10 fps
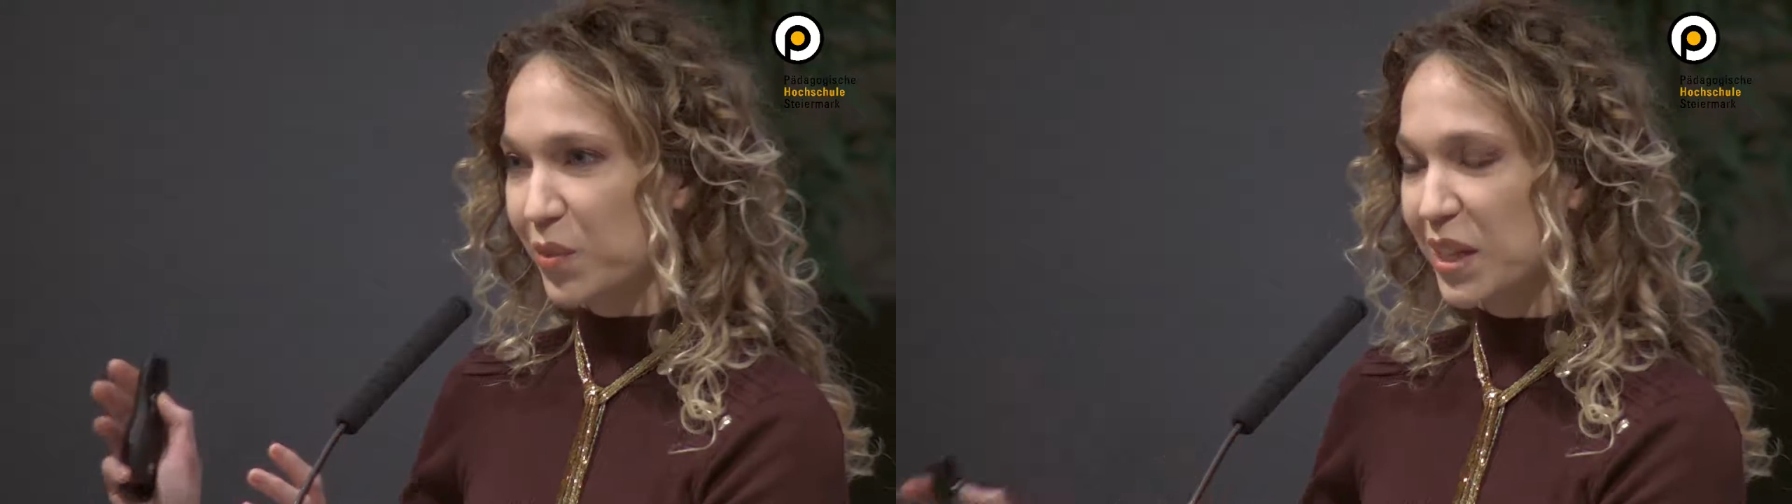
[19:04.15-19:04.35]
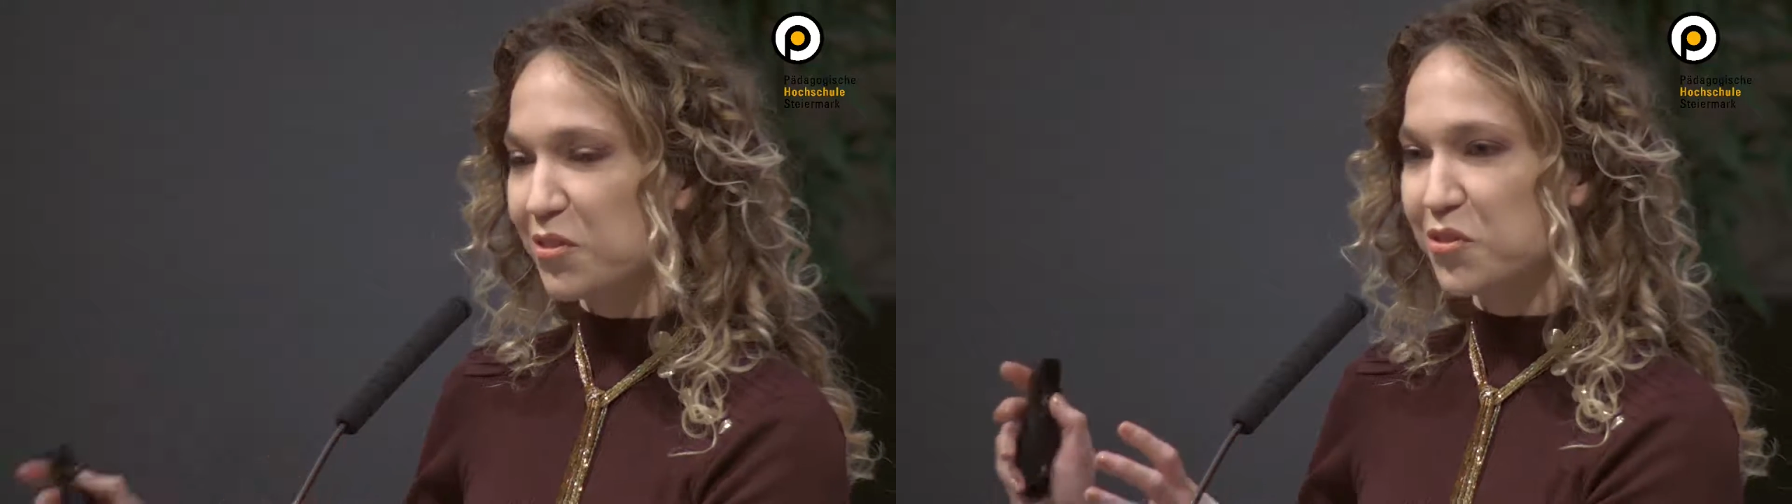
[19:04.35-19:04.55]

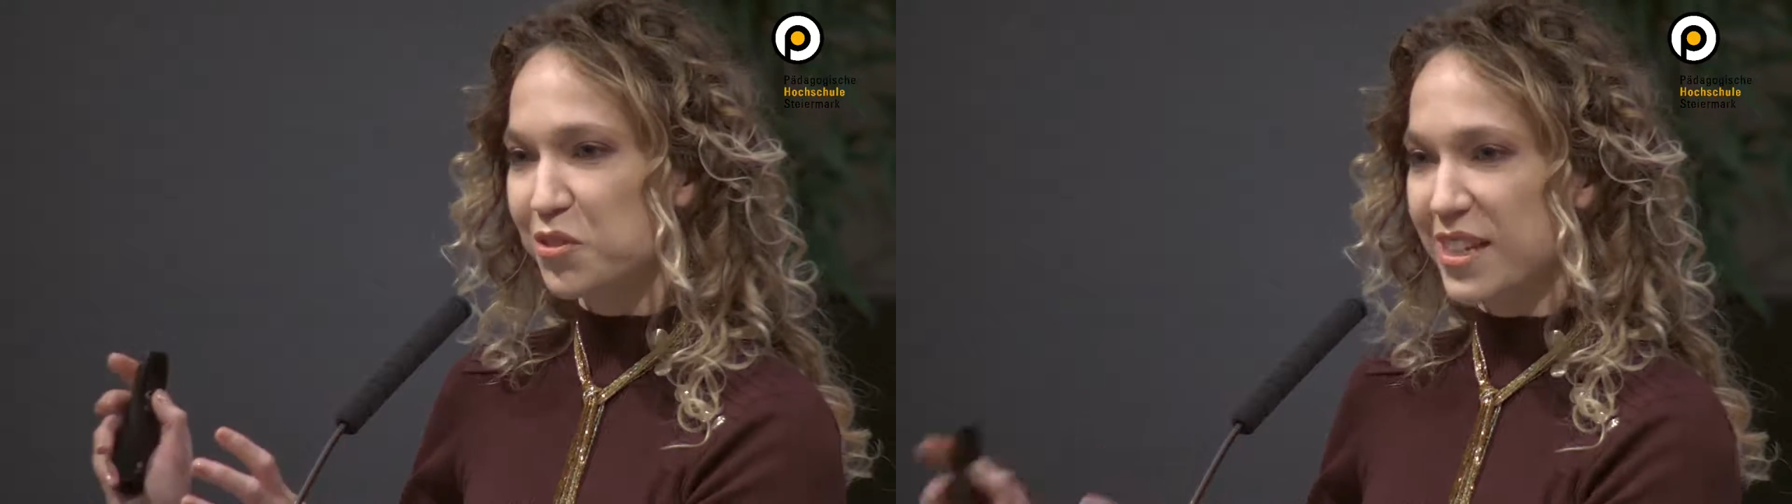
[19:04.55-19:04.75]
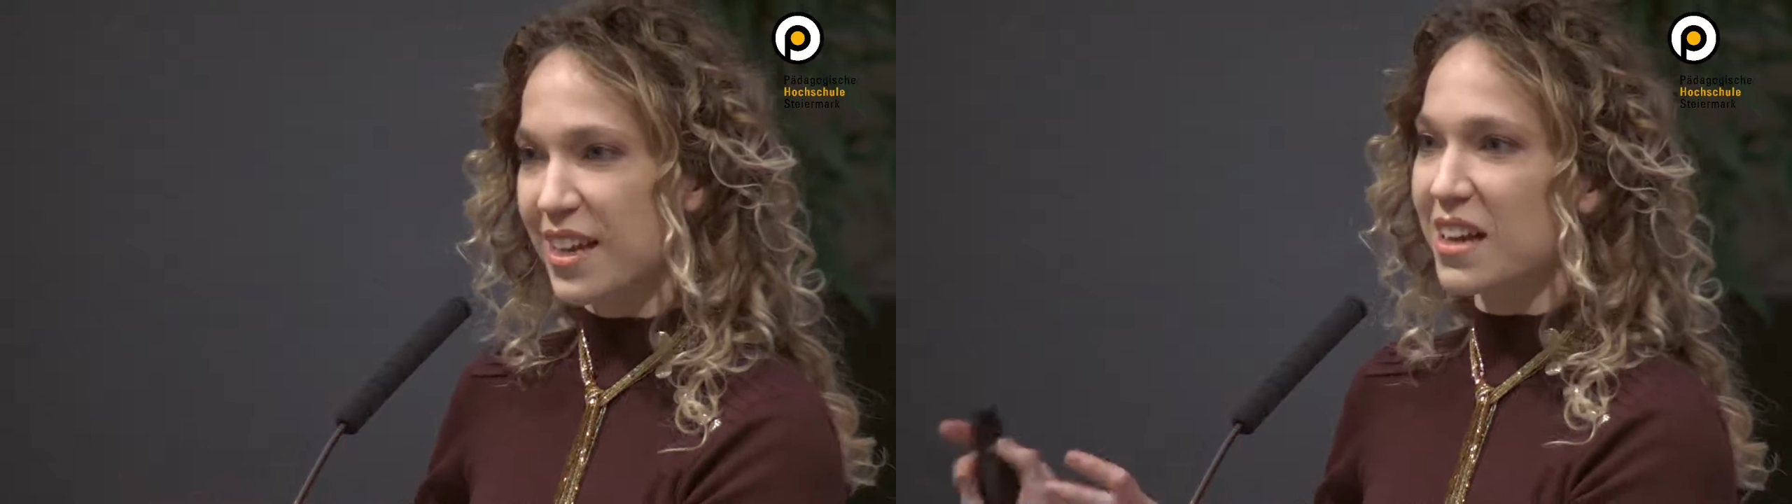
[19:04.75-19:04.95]

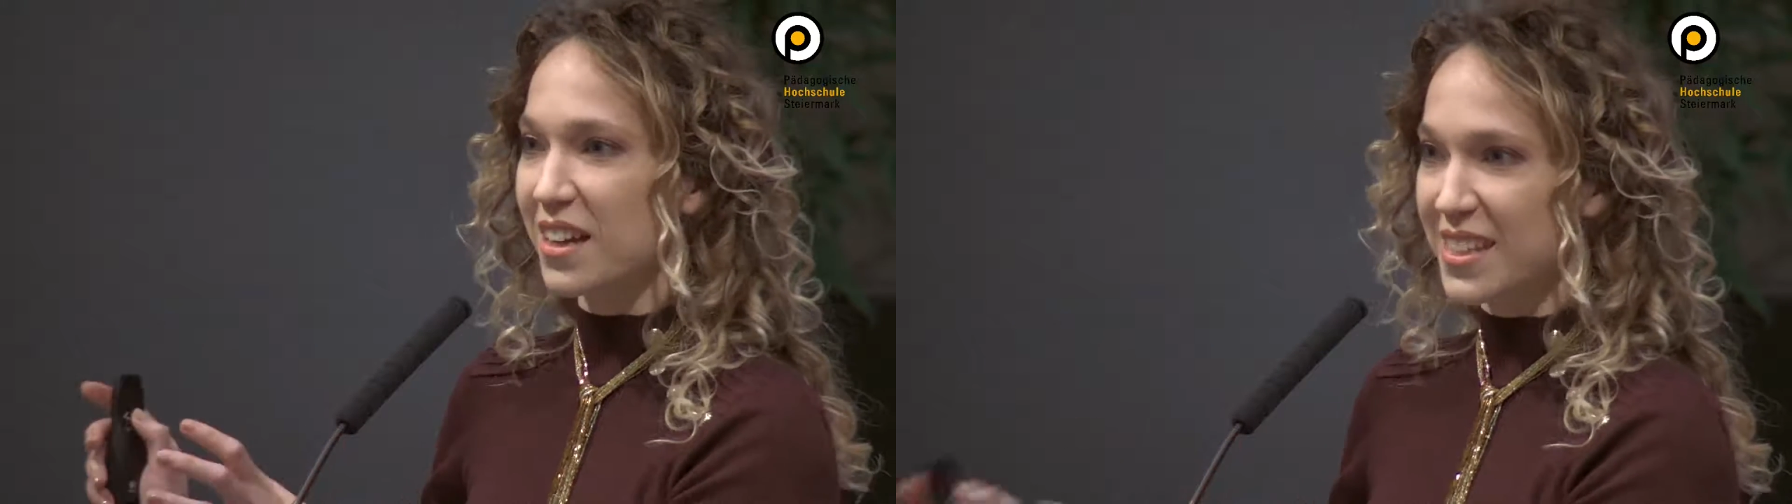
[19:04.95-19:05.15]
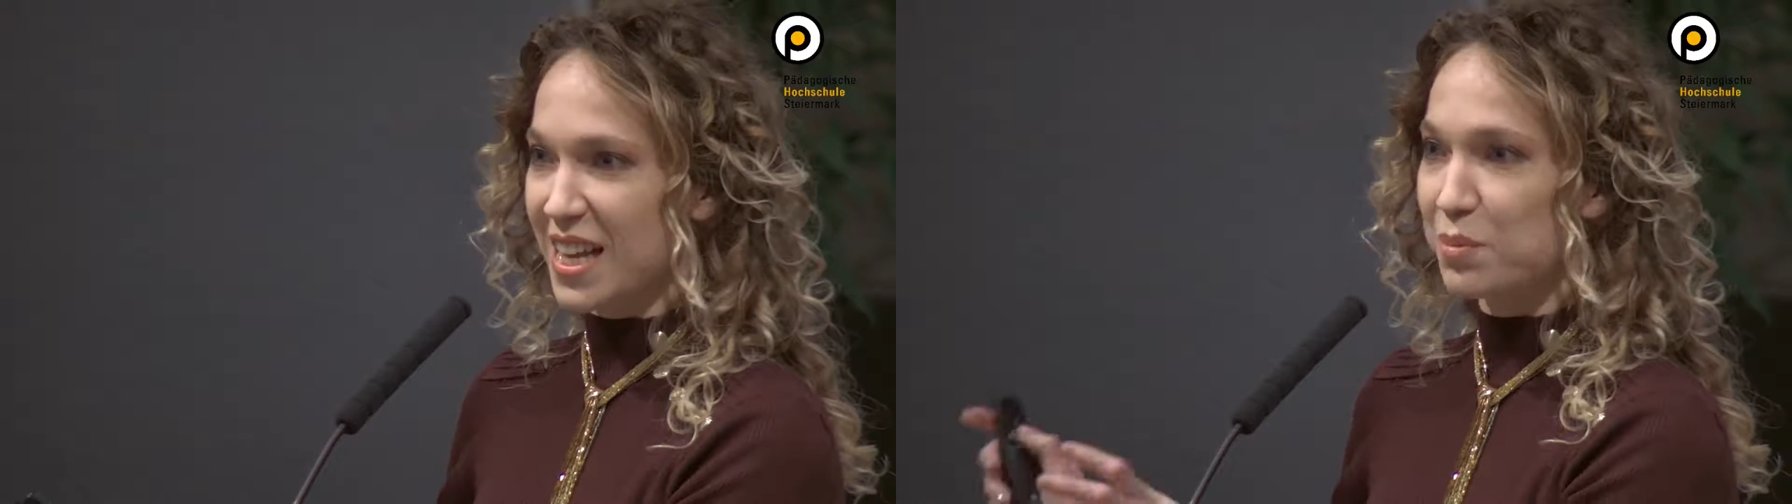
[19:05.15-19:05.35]
if they
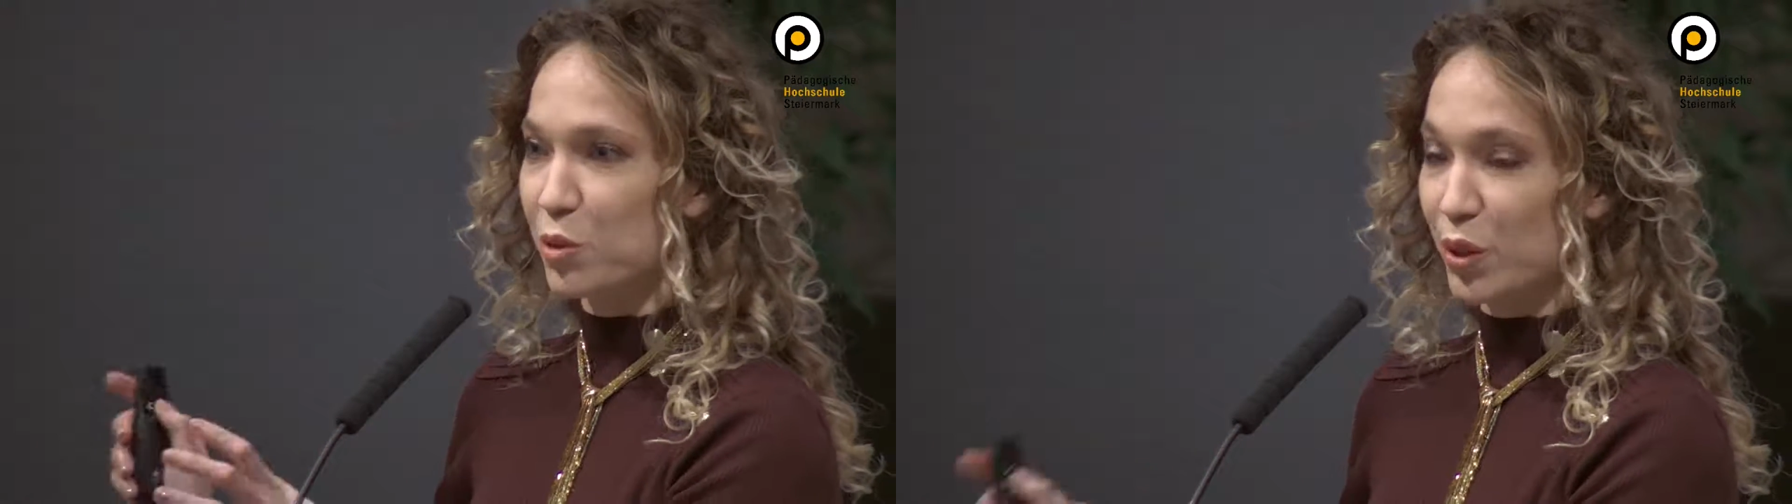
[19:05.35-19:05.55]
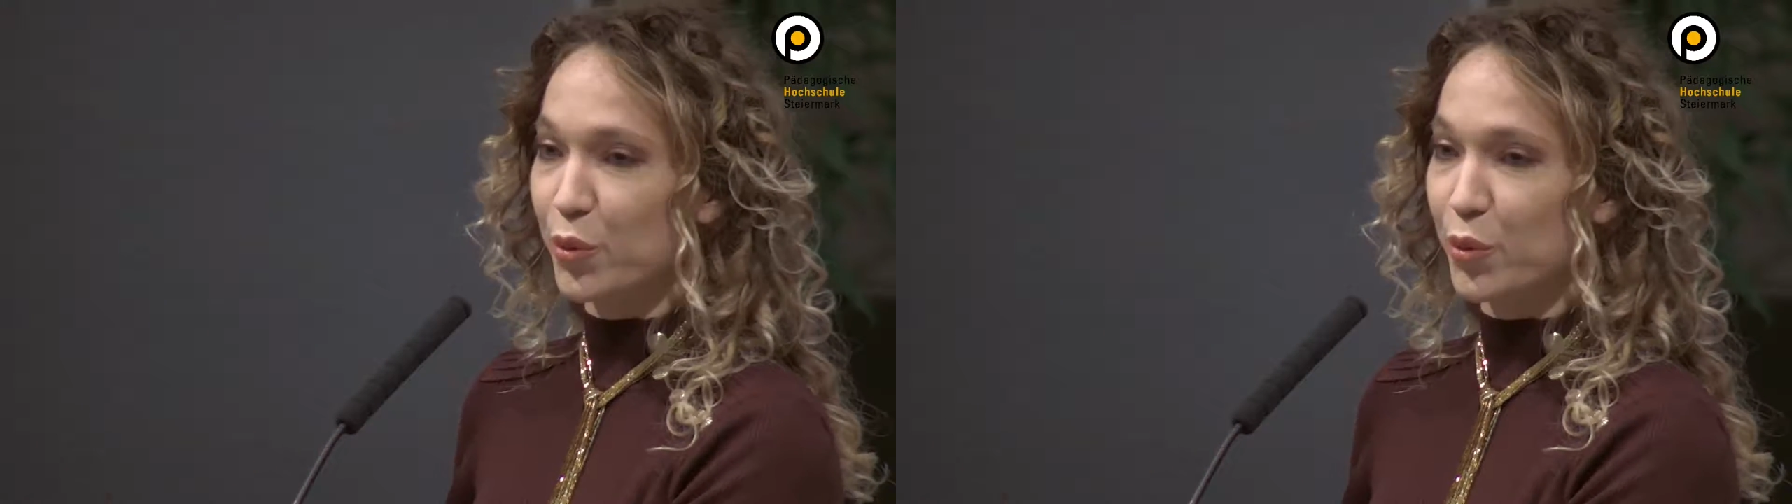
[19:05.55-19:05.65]
accept what